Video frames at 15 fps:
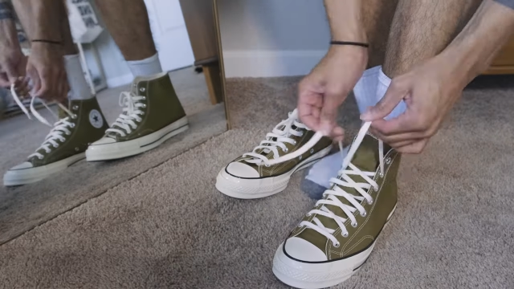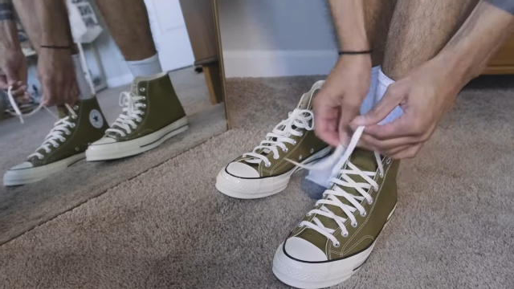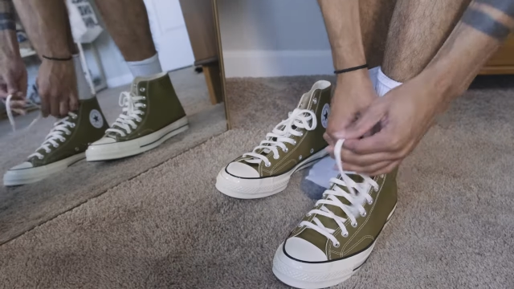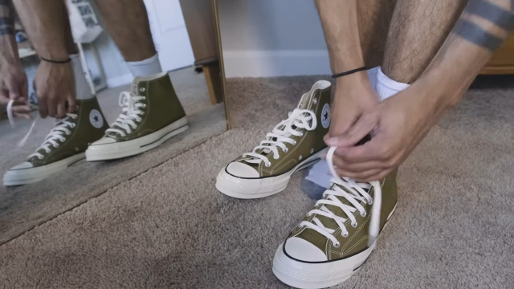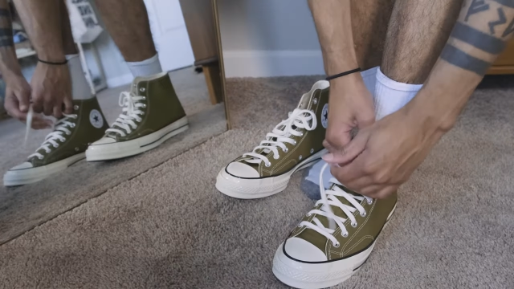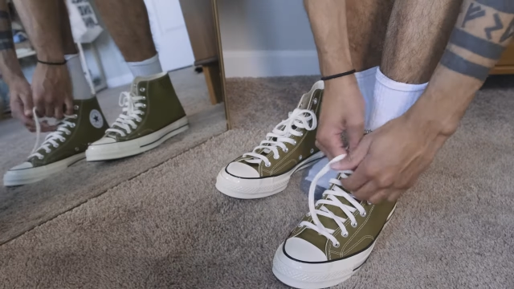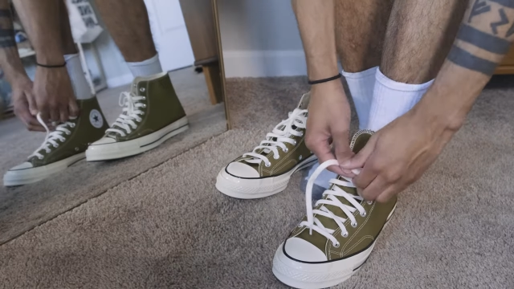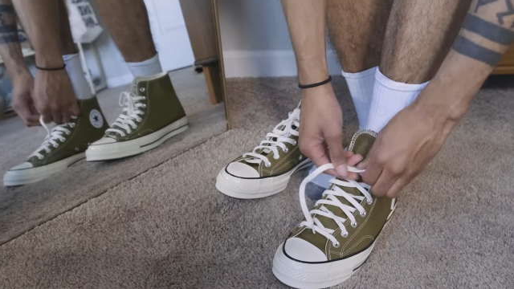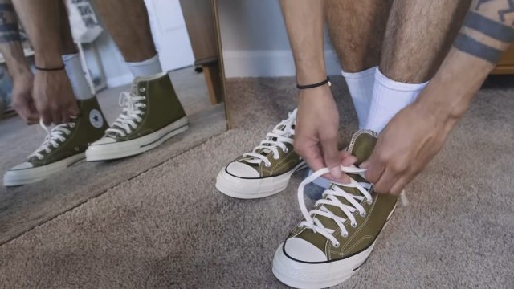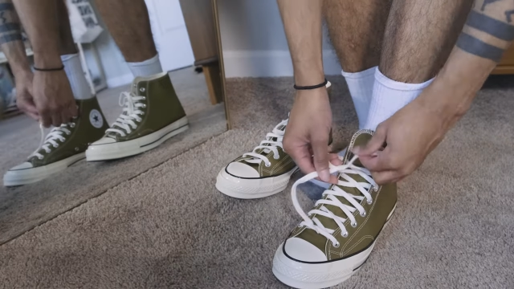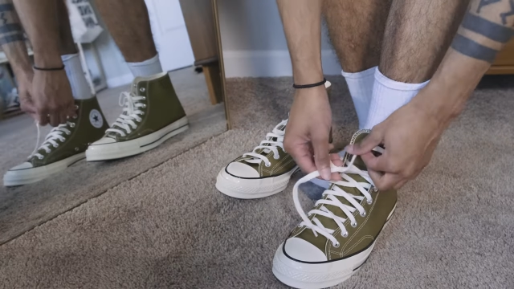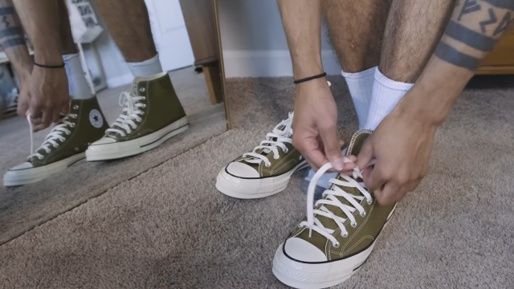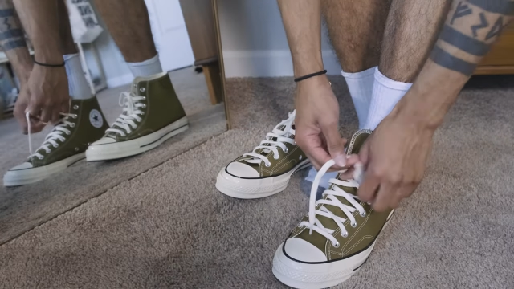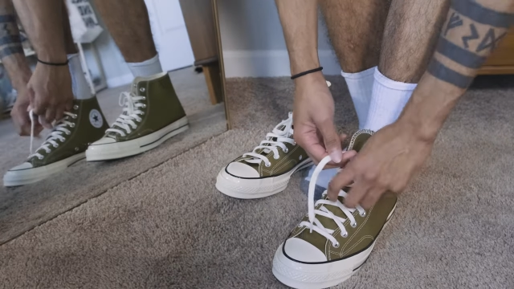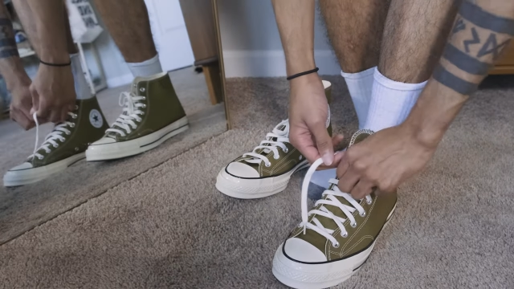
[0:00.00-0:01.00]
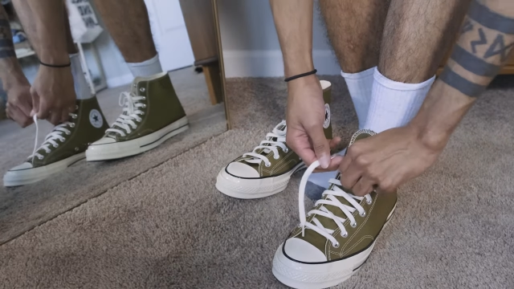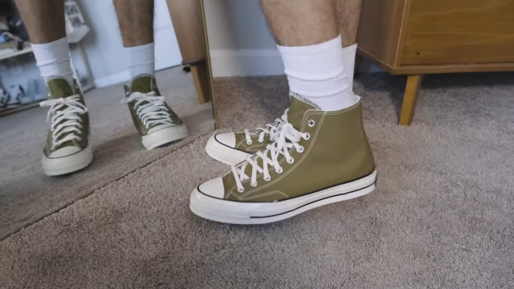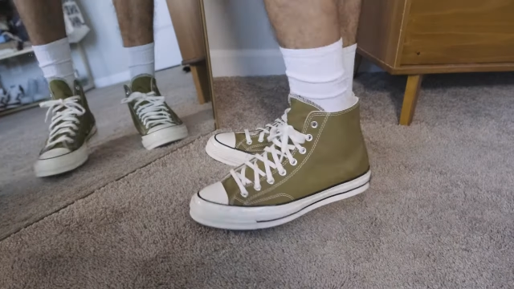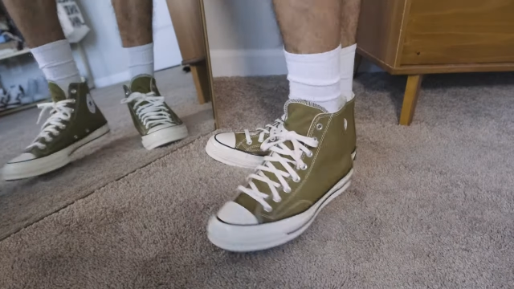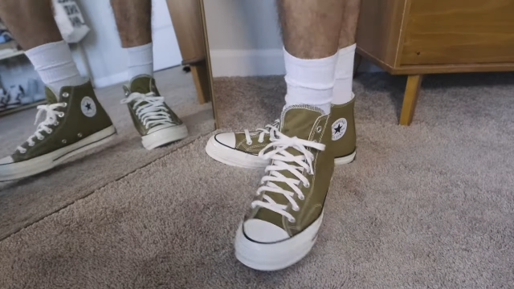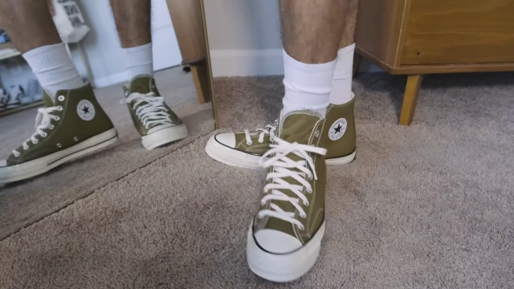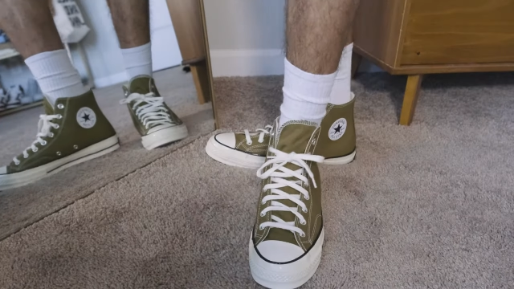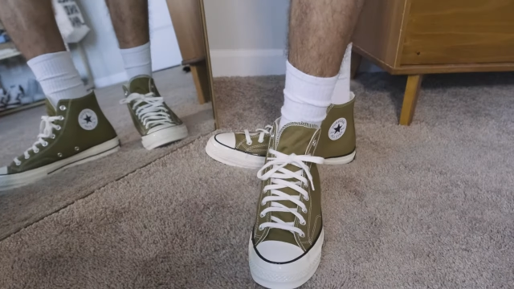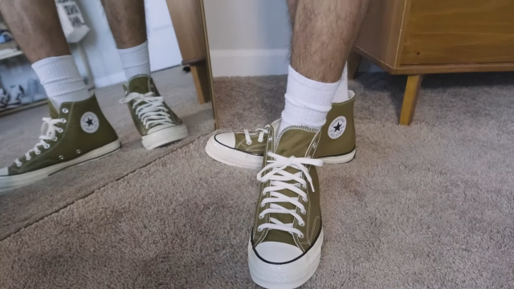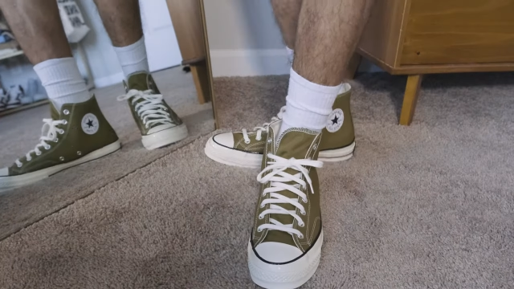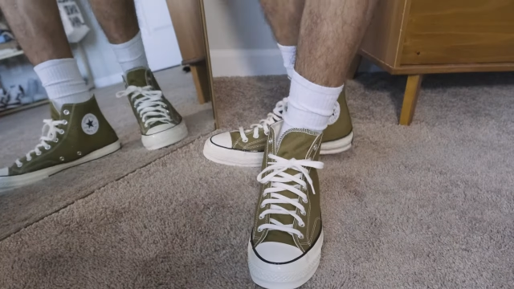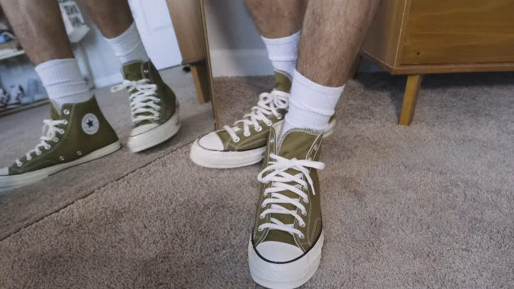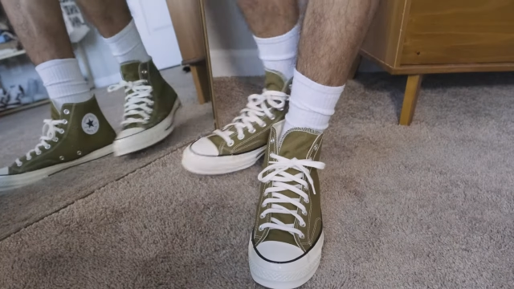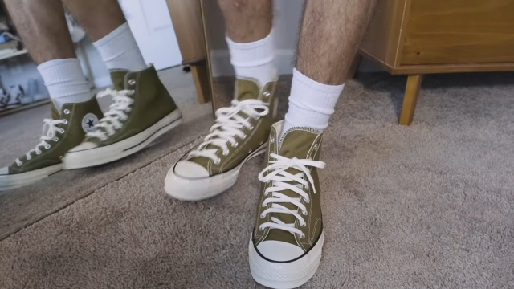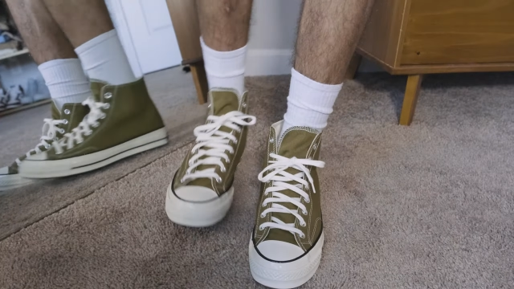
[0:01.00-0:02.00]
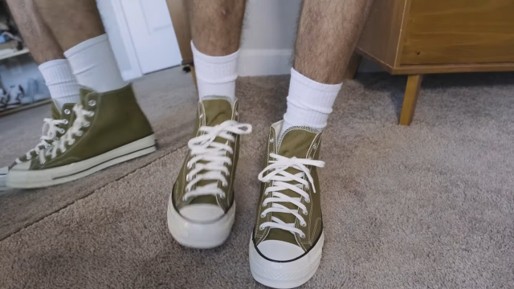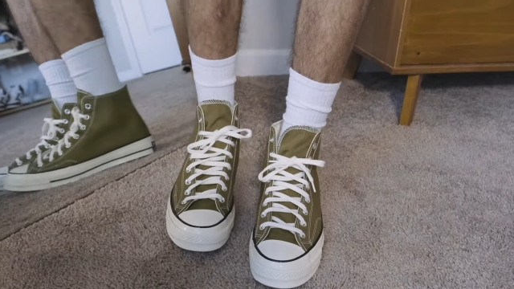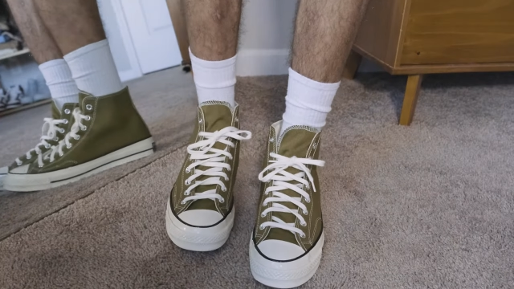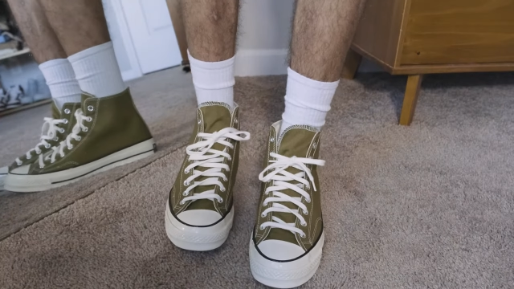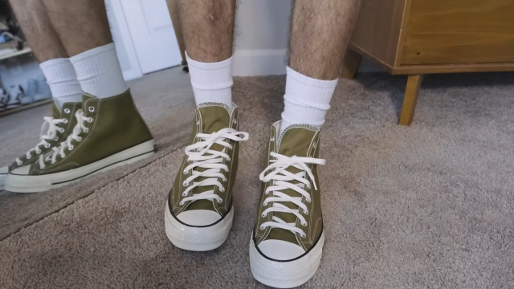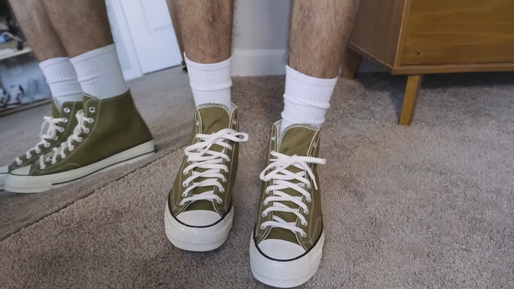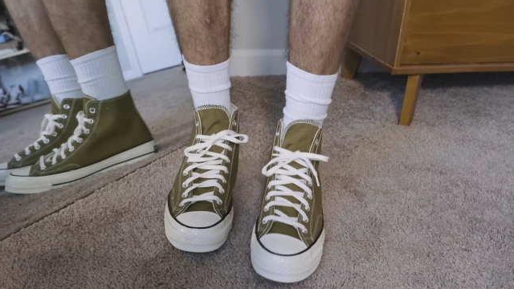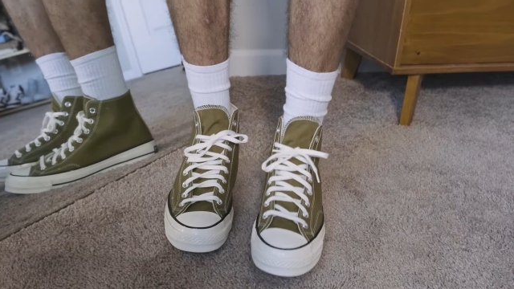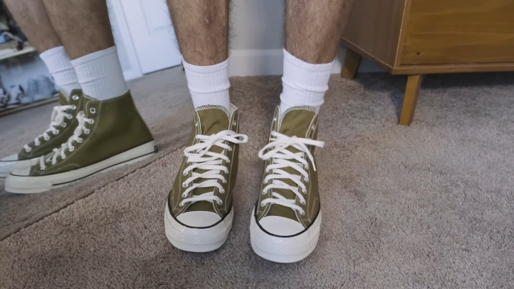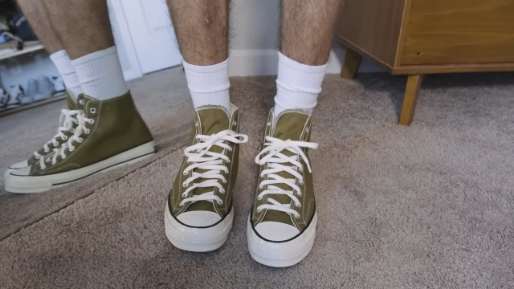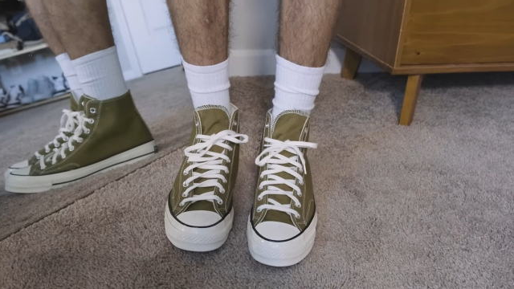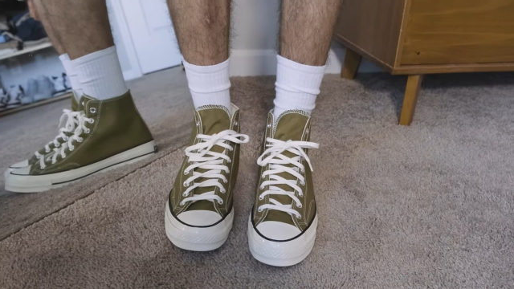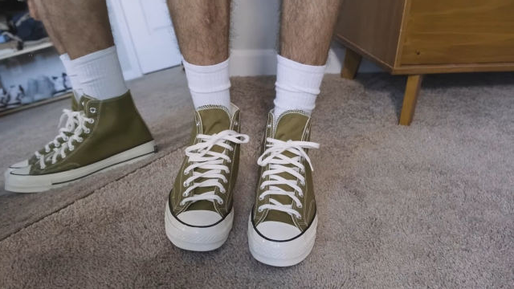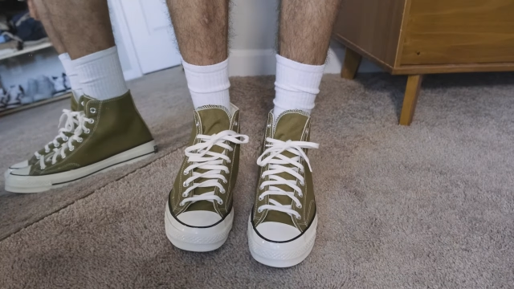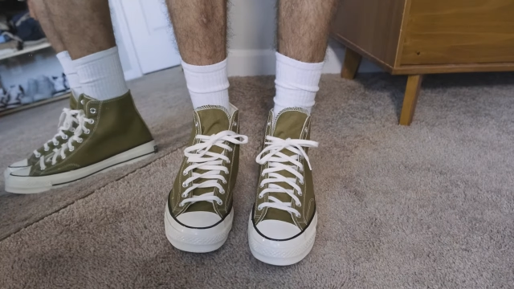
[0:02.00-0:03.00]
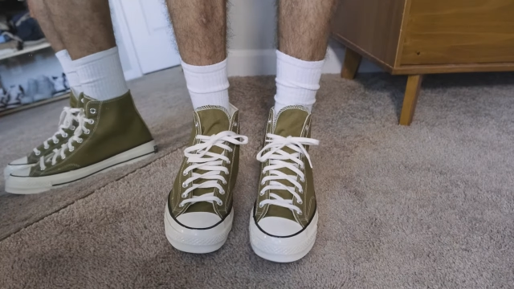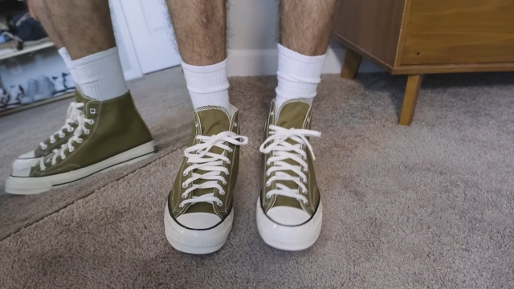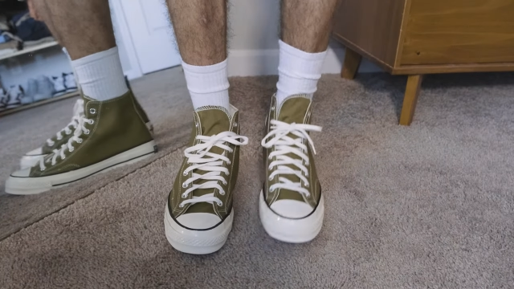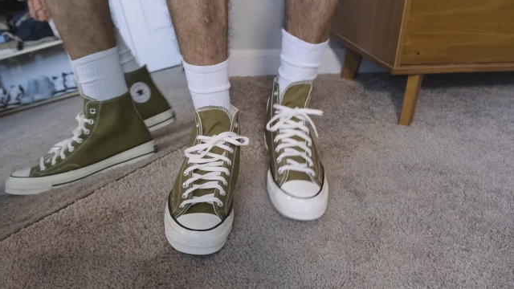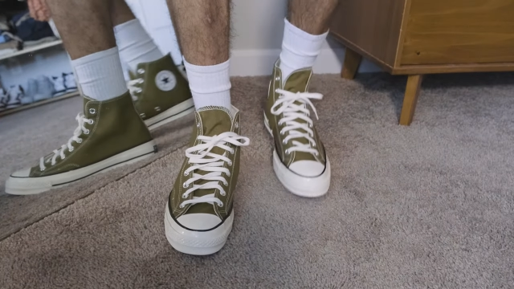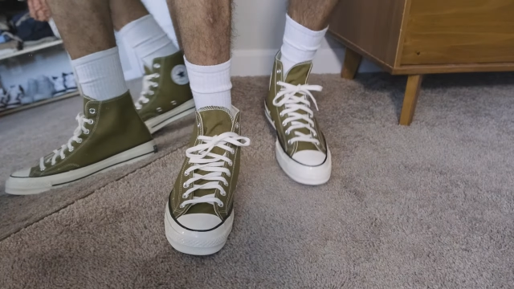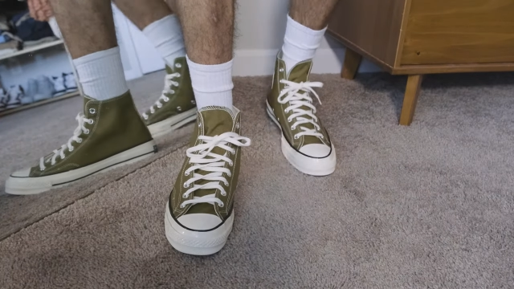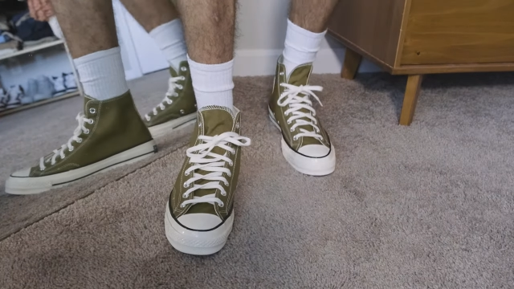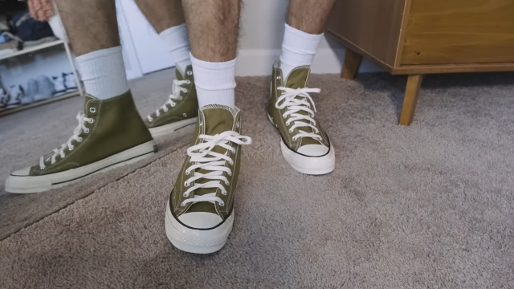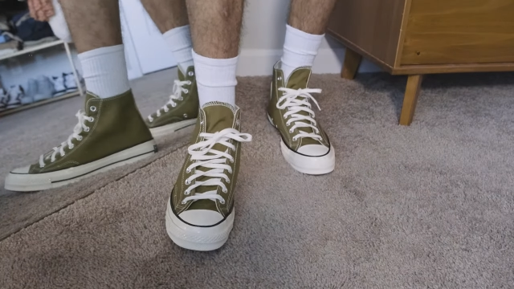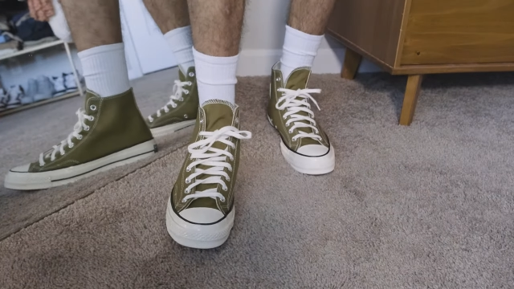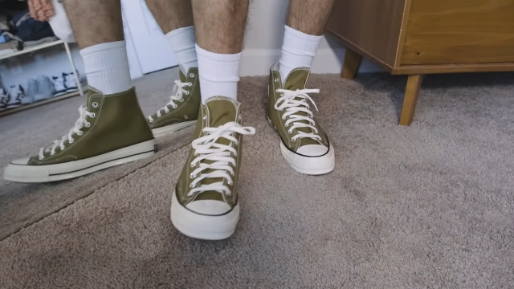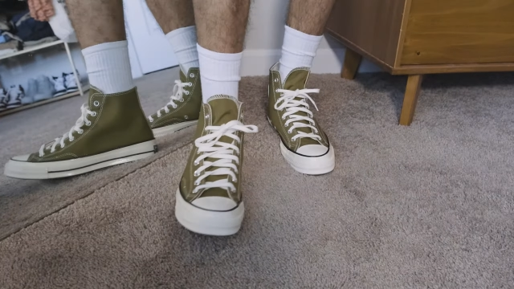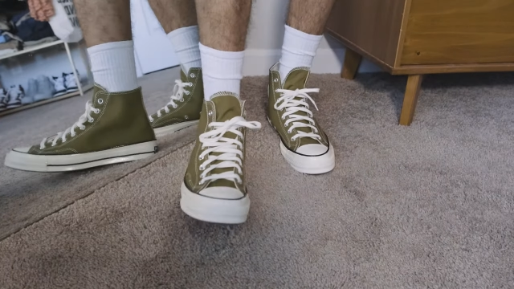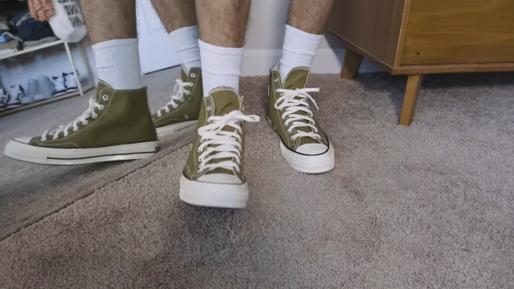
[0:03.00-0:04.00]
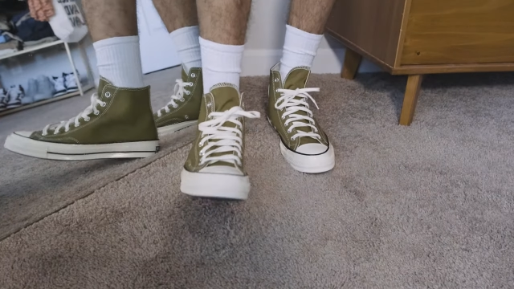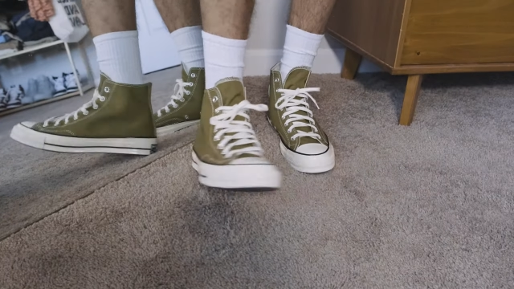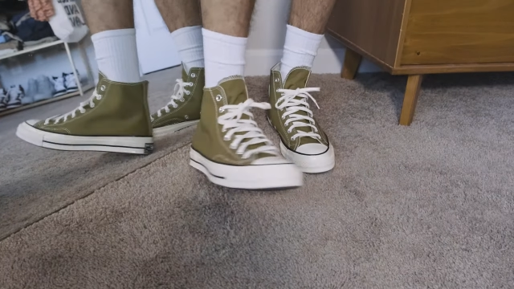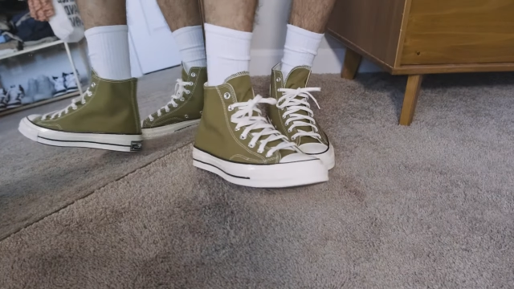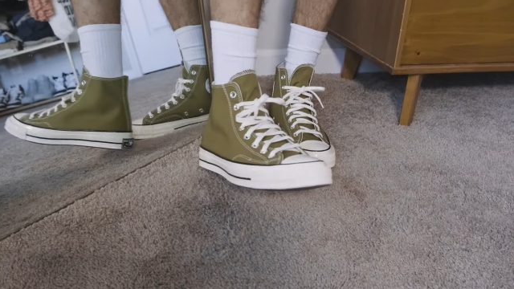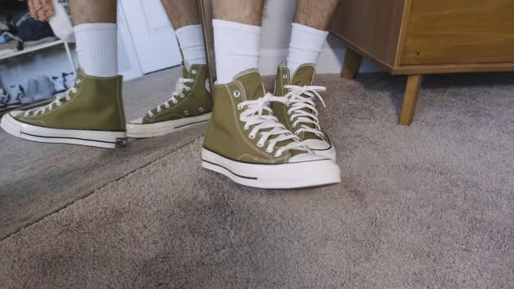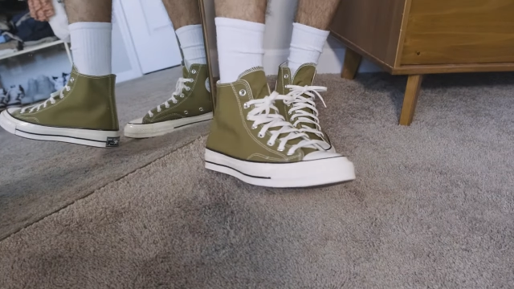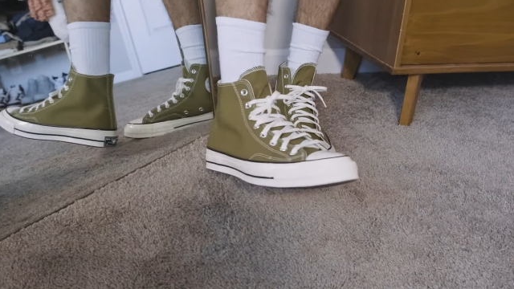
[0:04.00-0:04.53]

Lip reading: [unreadable: no face in view]